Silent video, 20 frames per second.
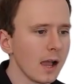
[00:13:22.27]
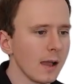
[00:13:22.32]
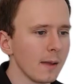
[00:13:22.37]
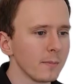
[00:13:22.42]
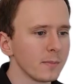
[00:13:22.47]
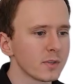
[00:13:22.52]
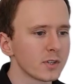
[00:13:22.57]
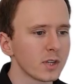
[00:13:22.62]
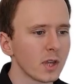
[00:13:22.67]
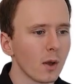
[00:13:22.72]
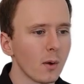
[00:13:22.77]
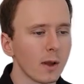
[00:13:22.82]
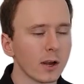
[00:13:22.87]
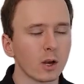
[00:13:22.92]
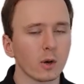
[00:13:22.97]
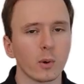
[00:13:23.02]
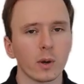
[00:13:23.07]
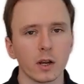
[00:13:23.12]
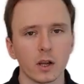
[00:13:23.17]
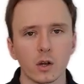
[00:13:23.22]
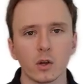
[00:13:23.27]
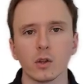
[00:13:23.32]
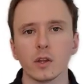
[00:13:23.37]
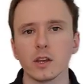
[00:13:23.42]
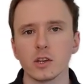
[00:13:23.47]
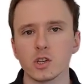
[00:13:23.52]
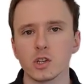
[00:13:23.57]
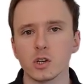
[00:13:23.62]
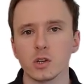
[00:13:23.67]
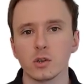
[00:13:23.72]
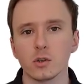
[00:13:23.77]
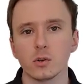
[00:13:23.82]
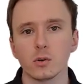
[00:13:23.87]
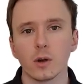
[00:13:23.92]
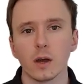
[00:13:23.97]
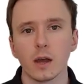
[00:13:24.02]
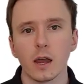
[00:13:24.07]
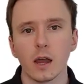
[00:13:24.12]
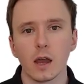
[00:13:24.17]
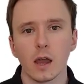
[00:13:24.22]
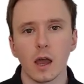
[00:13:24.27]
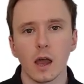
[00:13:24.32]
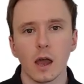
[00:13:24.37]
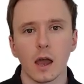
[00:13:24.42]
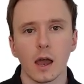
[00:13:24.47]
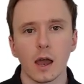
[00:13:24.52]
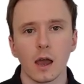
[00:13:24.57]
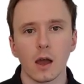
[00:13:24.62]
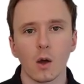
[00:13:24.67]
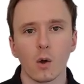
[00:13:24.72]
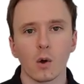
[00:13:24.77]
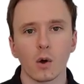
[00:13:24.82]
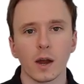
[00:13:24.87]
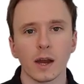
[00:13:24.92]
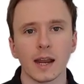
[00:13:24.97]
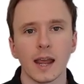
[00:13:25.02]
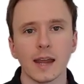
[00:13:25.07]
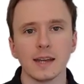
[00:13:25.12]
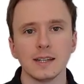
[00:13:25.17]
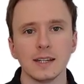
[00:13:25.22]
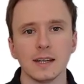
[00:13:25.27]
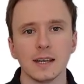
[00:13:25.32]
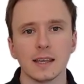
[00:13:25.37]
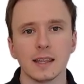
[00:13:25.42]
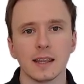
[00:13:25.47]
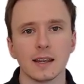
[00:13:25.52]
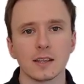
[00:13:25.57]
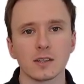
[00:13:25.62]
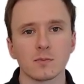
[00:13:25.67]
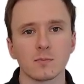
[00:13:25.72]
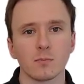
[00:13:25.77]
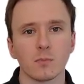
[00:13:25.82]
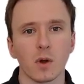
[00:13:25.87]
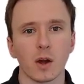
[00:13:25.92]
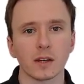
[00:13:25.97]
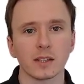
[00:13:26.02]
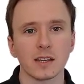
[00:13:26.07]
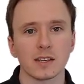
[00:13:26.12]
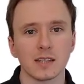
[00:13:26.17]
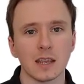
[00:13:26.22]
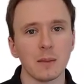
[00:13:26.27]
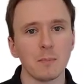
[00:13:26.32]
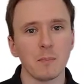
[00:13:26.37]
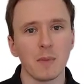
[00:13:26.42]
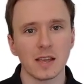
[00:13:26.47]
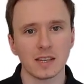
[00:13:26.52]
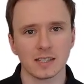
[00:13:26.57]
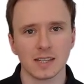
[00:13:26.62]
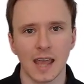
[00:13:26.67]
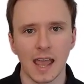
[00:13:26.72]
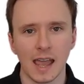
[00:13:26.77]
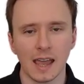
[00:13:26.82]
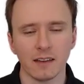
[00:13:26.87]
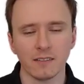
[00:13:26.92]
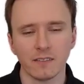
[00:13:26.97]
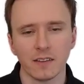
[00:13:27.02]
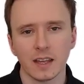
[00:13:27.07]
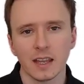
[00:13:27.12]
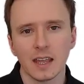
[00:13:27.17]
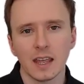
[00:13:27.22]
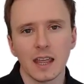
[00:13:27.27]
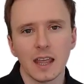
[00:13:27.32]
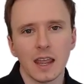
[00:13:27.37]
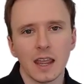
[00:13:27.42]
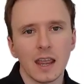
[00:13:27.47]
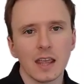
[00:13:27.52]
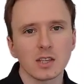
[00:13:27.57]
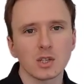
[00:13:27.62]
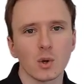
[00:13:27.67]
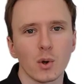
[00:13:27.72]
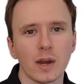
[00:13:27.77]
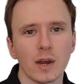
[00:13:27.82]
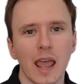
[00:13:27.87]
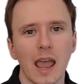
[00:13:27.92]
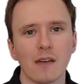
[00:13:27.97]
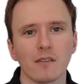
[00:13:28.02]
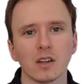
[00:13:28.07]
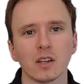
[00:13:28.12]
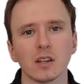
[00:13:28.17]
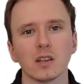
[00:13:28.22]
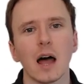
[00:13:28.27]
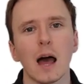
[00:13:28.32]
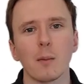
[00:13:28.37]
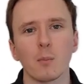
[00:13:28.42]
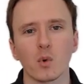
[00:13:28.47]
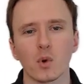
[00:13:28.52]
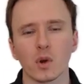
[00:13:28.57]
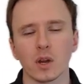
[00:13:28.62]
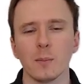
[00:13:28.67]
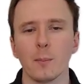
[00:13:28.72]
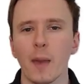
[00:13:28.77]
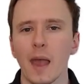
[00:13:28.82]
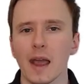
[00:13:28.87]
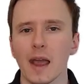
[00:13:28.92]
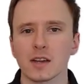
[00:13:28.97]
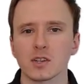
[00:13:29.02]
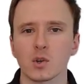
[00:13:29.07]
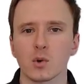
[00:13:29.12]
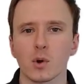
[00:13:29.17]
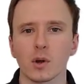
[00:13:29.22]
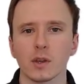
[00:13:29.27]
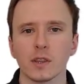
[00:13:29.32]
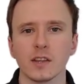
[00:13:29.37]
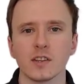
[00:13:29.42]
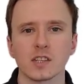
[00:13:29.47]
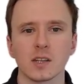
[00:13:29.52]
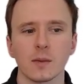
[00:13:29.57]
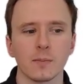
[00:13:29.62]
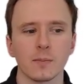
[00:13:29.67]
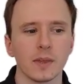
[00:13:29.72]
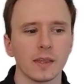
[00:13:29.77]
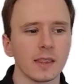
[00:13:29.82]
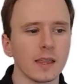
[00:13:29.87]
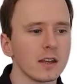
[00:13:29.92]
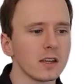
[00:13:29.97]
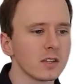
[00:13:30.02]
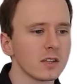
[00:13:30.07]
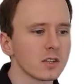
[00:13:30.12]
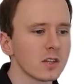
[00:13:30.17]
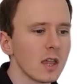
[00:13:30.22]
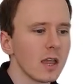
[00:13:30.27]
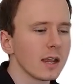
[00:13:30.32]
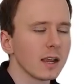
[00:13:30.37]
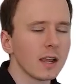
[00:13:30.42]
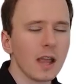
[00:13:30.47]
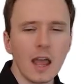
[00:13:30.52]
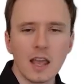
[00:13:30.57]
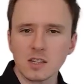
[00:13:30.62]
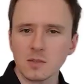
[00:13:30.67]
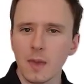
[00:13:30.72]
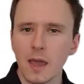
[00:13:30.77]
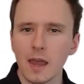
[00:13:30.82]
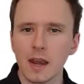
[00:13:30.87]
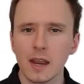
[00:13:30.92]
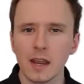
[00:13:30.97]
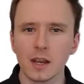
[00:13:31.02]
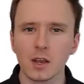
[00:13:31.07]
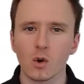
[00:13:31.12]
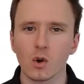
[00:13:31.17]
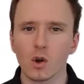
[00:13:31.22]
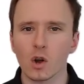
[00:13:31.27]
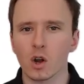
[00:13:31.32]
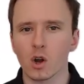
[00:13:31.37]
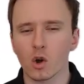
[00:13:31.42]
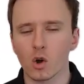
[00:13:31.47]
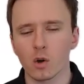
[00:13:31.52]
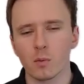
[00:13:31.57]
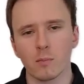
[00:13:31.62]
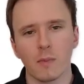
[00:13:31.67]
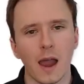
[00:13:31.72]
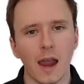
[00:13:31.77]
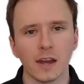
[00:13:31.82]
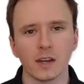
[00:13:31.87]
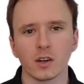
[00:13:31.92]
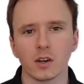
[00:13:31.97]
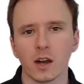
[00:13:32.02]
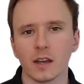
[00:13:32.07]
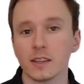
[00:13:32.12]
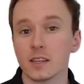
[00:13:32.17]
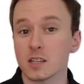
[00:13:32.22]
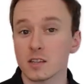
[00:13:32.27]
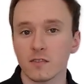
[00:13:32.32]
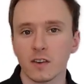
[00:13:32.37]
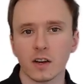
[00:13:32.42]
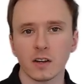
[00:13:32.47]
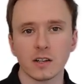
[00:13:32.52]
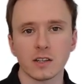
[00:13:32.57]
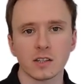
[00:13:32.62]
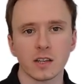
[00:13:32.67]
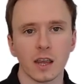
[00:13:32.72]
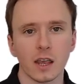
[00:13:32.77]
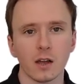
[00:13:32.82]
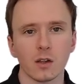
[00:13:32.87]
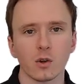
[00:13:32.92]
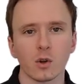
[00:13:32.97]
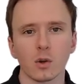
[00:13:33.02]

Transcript: So a critical issue or an idea that is marked as a must-have is going to have a lot more impact score than something that is cosmetic or minor on the severity scale, or